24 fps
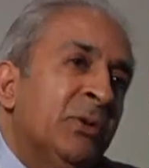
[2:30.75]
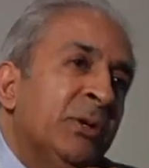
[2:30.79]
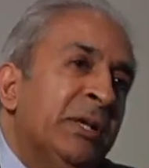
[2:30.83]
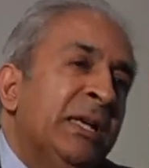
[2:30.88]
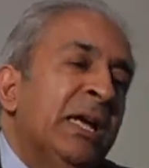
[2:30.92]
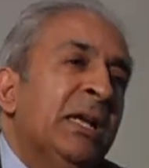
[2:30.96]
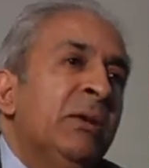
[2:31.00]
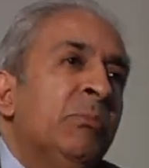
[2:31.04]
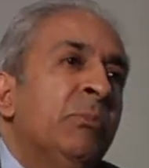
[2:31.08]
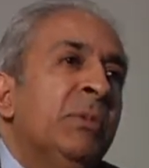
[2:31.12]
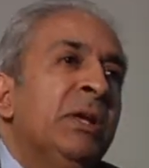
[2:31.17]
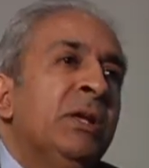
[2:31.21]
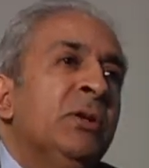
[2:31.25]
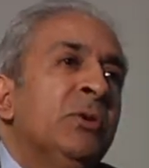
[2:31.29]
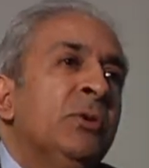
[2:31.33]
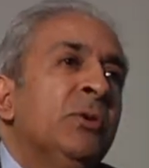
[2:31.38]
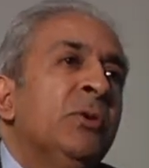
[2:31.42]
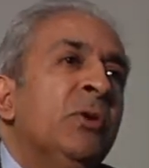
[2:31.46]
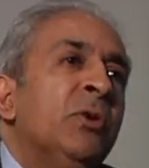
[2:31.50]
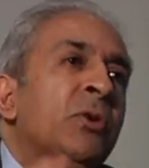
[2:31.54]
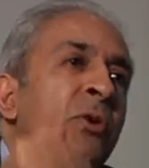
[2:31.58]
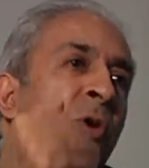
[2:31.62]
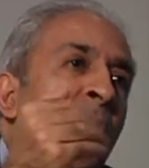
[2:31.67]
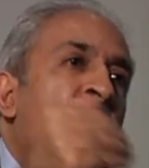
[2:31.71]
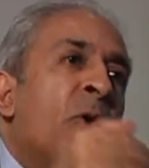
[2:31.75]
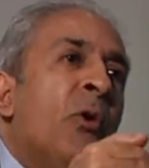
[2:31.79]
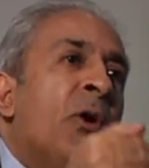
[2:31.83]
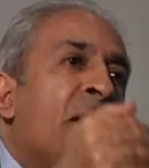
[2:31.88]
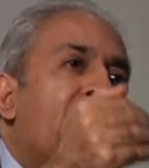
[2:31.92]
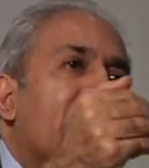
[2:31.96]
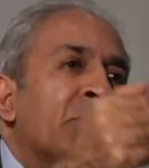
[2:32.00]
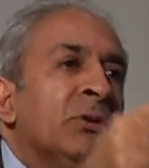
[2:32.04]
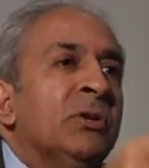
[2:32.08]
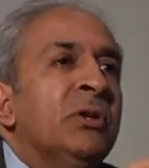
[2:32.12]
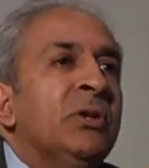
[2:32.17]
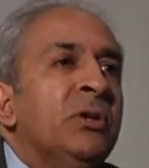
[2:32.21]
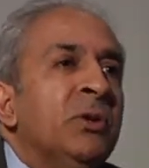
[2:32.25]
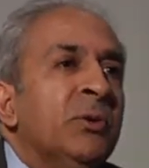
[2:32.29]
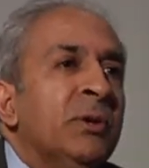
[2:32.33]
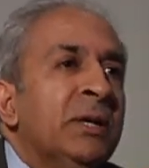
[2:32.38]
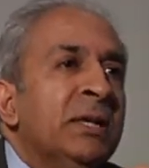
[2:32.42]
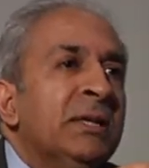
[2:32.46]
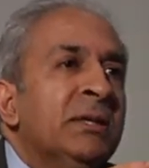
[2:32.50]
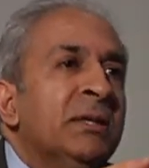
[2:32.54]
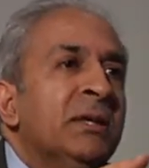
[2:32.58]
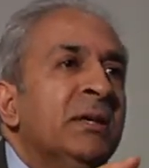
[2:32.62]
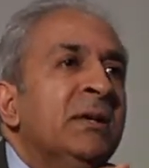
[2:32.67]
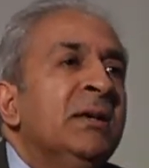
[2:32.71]
to get me to know how to do
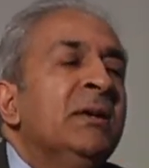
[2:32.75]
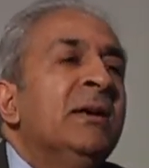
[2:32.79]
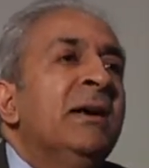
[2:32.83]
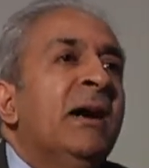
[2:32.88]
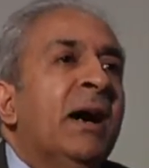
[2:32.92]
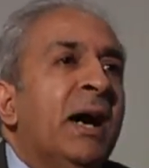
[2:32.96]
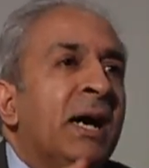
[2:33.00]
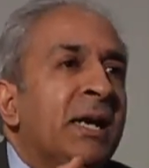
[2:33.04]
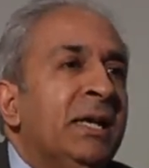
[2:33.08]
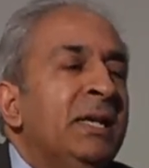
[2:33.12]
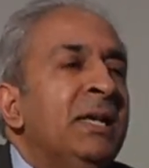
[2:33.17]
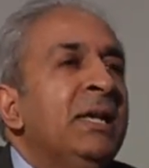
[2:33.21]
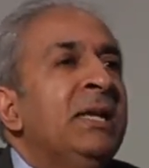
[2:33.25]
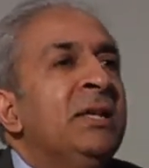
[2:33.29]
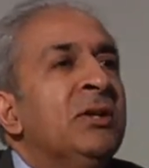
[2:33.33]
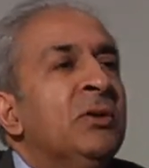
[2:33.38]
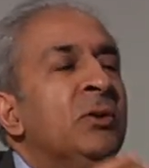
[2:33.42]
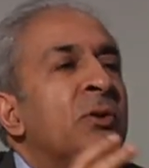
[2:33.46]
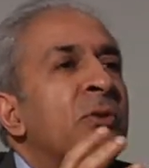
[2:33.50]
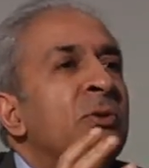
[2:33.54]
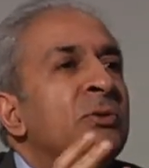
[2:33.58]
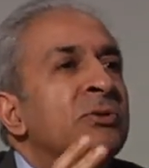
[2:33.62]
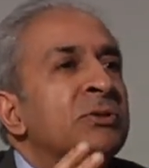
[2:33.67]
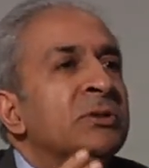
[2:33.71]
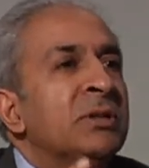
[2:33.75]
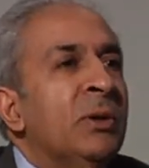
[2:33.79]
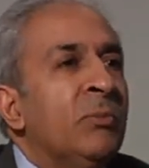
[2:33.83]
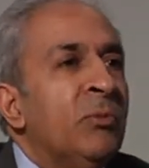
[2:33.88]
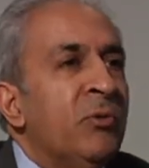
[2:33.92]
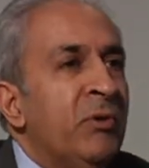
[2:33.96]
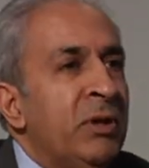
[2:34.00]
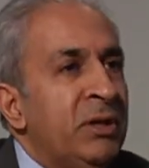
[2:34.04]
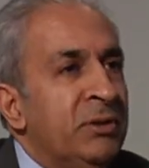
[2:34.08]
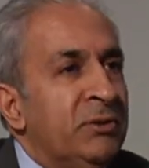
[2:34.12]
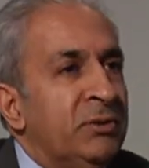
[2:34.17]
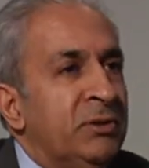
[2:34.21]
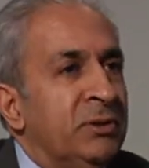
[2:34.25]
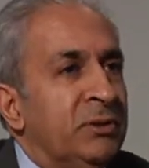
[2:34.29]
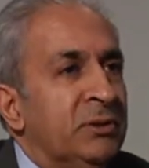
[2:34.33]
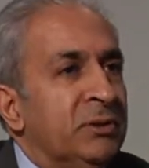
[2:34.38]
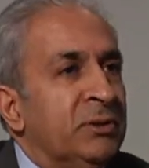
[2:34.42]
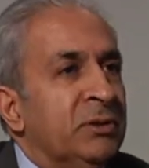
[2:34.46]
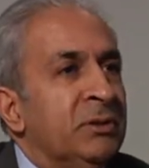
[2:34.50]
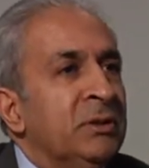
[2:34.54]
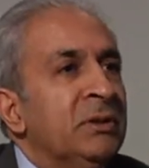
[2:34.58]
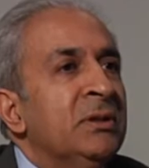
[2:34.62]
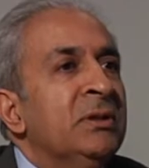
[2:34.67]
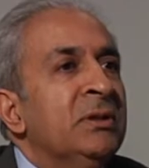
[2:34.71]
it, I need to do some research.